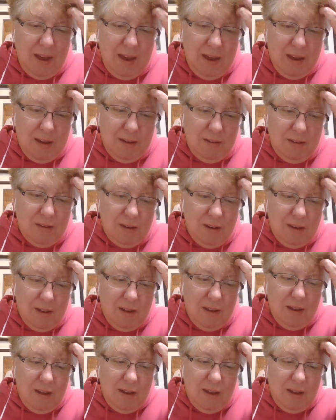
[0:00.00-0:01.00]
And
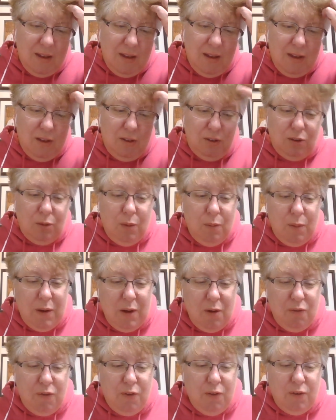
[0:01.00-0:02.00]
so we
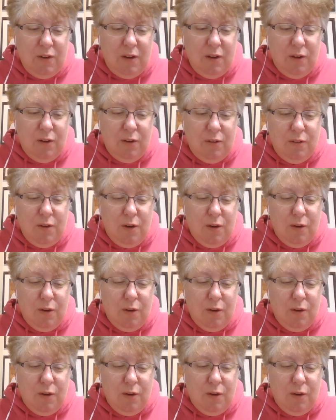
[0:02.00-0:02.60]
went out for dinner,